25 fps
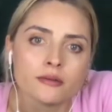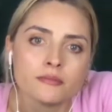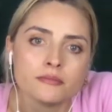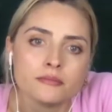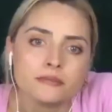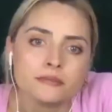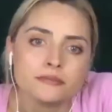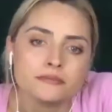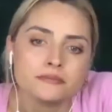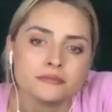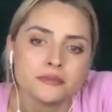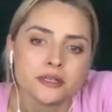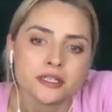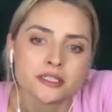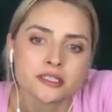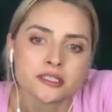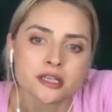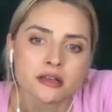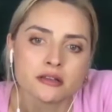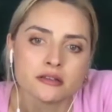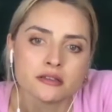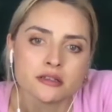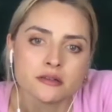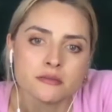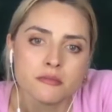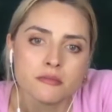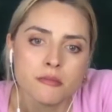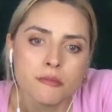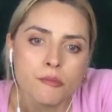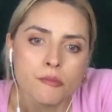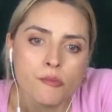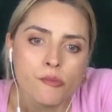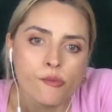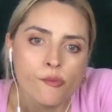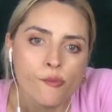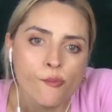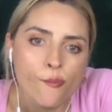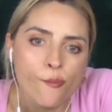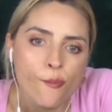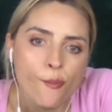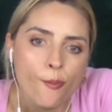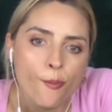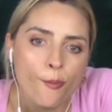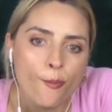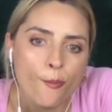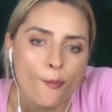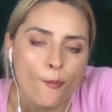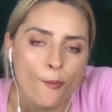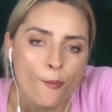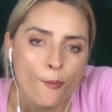But now that I just feel like
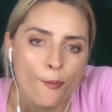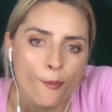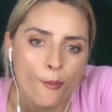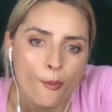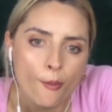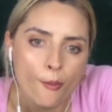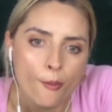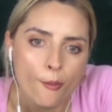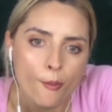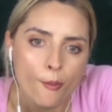quarantine just keeps